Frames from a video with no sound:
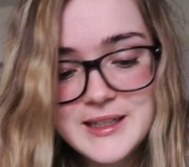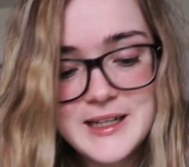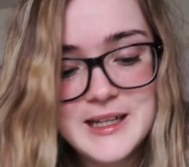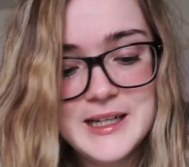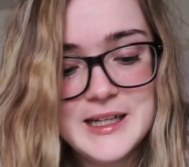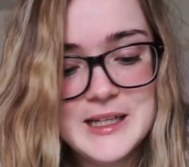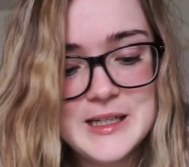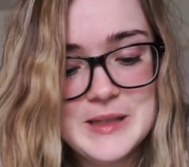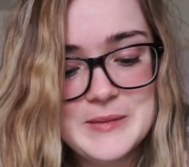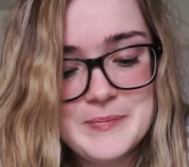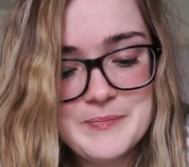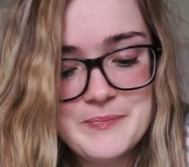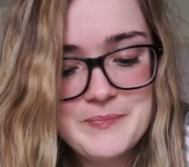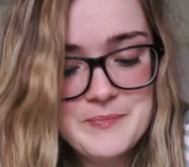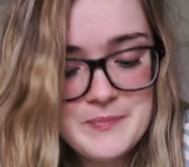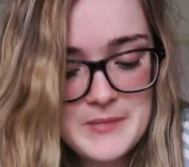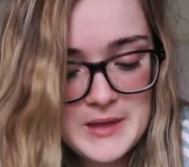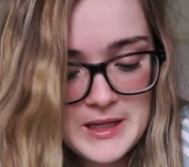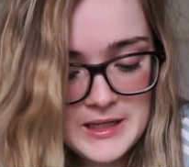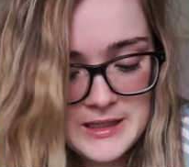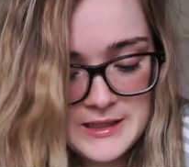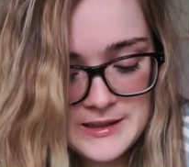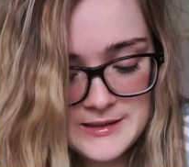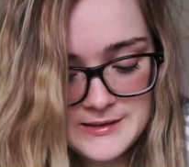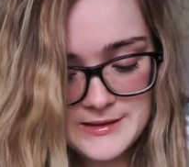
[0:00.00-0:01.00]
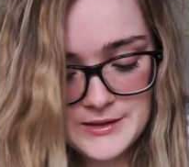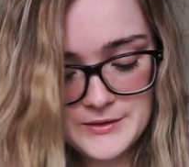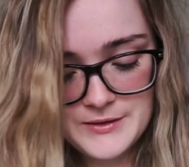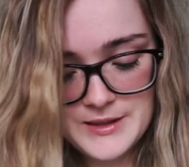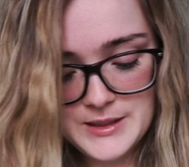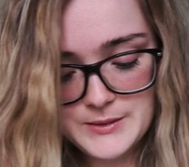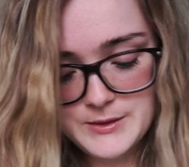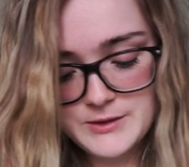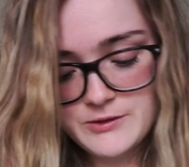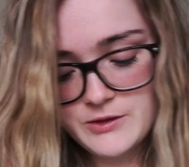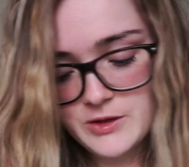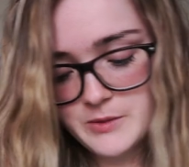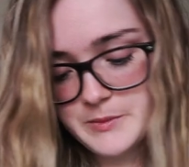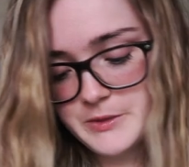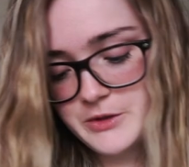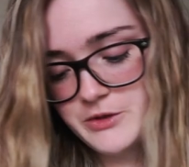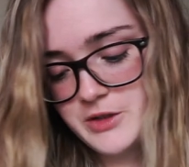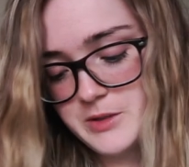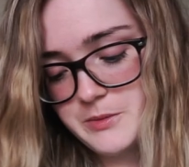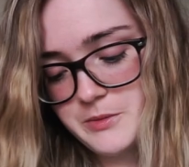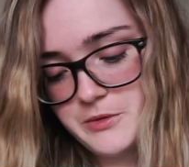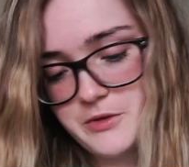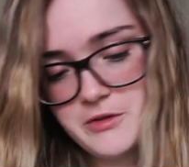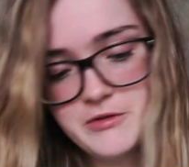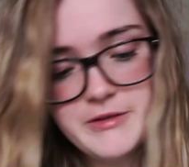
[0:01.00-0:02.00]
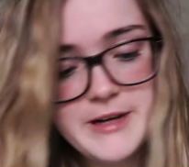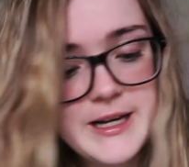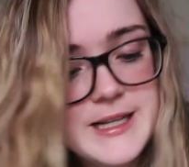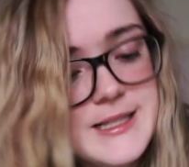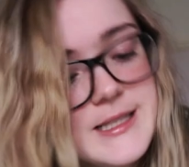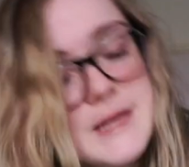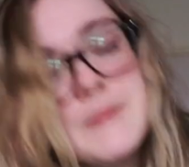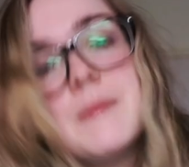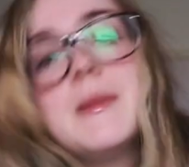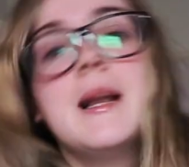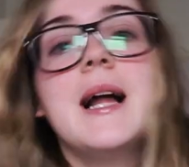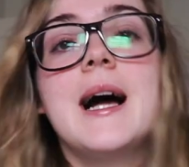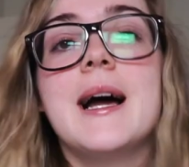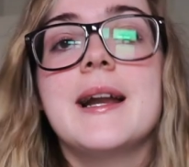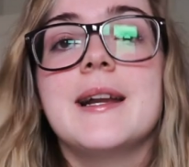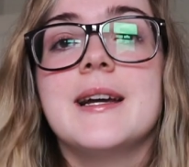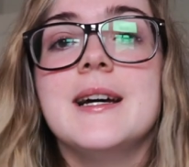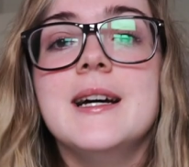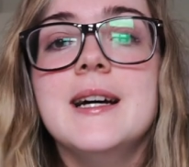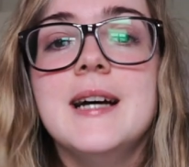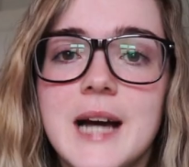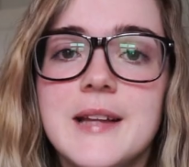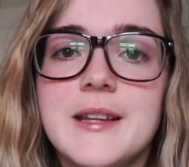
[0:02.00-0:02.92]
So that was from Triple Threat Planner.